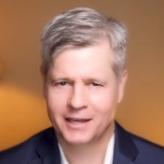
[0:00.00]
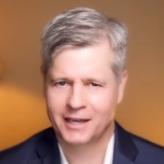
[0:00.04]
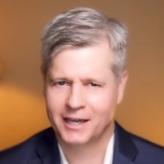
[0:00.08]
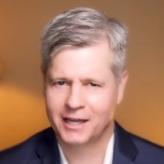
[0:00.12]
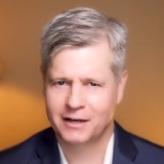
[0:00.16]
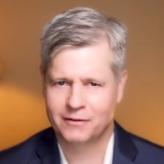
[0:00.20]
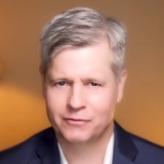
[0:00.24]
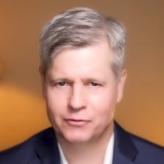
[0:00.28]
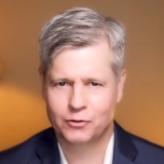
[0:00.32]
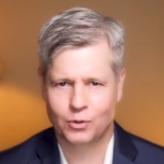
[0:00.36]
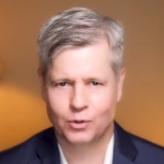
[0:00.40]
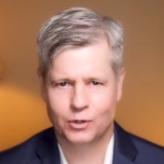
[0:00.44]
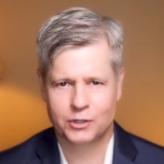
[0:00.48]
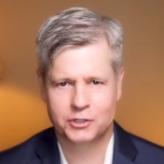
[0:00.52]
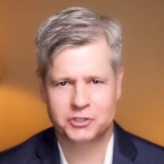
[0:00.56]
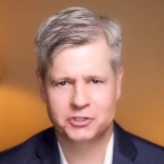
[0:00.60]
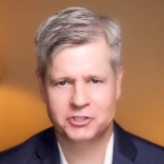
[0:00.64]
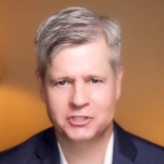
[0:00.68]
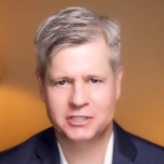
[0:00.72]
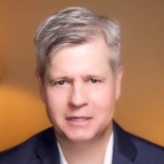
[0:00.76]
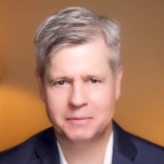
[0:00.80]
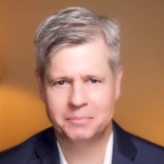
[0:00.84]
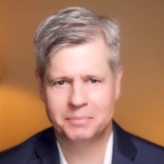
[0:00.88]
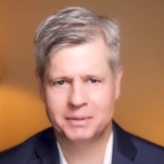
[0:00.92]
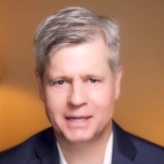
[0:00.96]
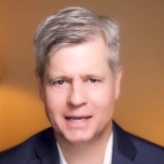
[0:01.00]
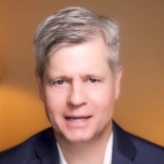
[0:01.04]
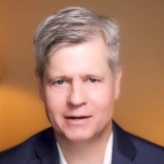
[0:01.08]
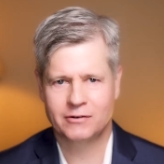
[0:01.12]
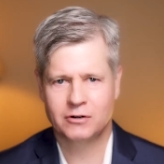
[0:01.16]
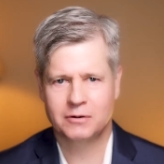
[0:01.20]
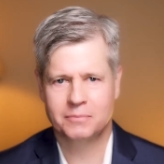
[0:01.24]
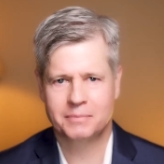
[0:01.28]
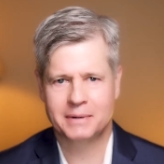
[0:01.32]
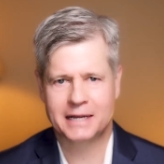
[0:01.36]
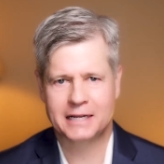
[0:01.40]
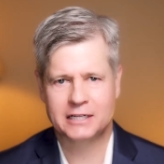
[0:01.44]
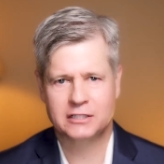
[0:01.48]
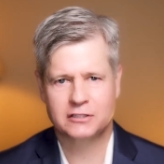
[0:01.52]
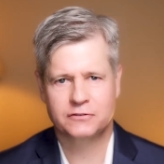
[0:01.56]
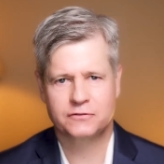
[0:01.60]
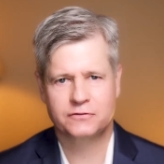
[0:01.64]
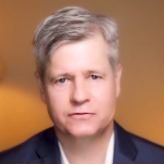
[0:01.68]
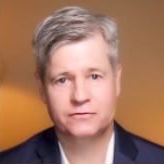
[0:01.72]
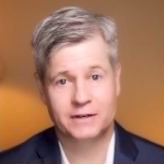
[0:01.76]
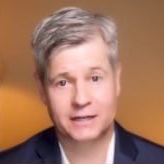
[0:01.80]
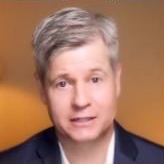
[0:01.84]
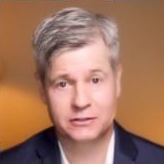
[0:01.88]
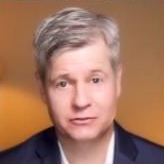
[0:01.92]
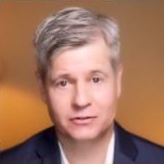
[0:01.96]
And of course, CBN remains
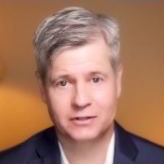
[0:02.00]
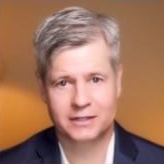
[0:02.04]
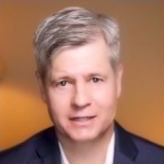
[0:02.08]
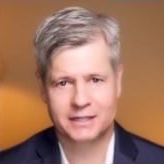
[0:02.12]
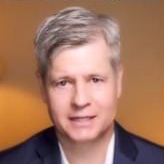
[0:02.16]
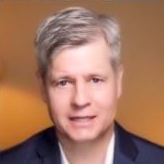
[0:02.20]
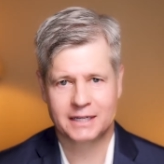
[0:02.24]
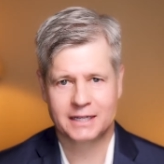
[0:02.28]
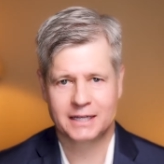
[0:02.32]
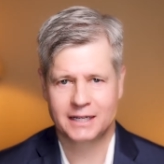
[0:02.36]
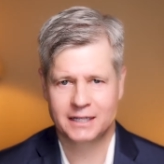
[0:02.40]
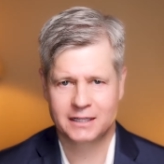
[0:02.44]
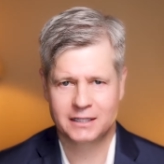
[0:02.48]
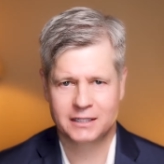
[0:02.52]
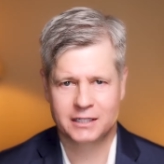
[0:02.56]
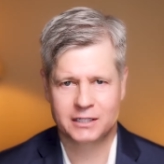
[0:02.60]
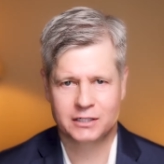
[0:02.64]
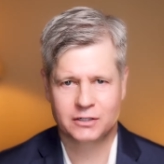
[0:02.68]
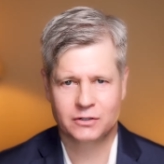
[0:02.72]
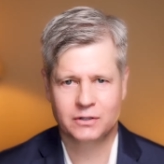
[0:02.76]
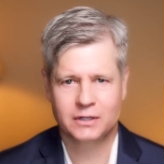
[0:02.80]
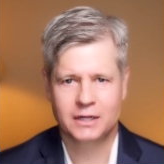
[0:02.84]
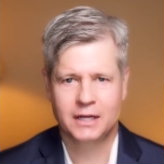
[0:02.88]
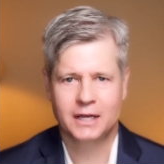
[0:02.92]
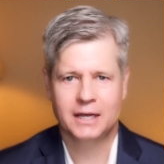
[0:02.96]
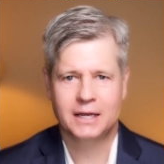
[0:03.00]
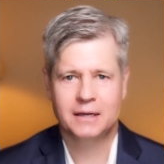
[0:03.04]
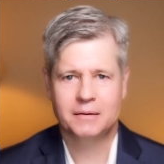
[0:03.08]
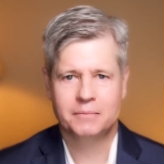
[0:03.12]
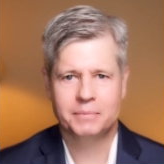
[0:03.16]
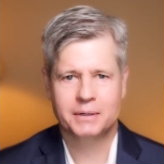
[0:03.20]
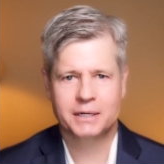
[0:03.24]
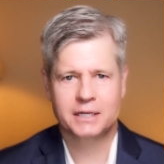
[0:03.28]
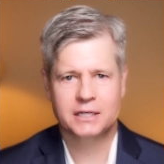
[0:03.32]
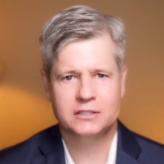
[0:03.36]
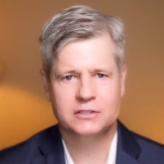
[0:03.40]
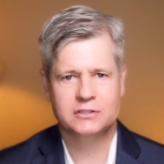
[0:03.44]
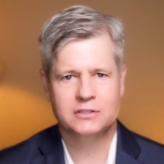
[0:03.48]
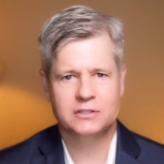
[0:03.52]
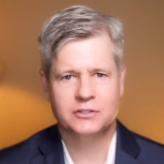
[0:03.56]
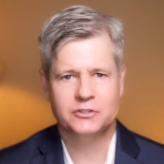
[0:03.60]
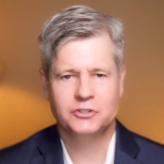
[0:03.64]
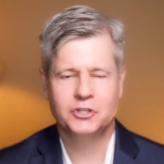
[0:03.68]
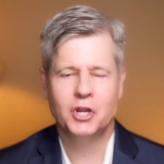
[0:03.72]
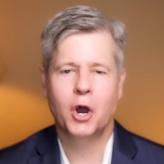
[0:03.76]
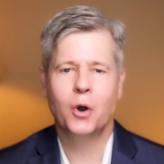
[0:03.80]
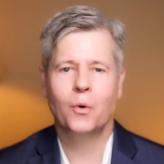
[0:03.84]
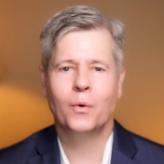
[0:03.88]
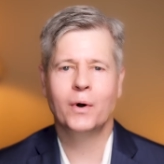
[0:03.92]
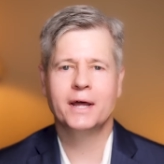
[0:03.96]
federally illegal because
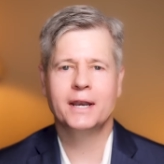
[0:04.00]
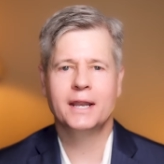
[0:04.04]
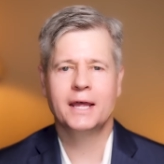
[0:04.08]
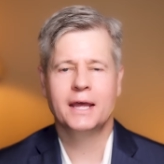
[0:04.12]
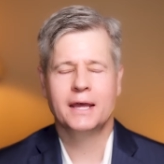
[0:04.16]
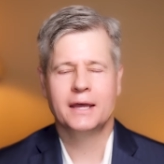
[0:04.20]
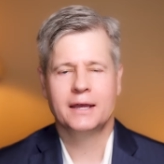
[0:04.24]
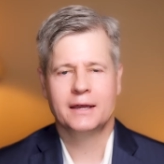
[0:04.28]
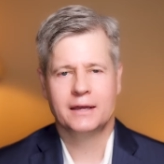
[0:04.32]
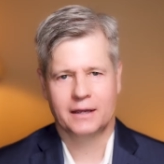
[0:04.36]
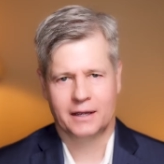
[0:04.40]
no one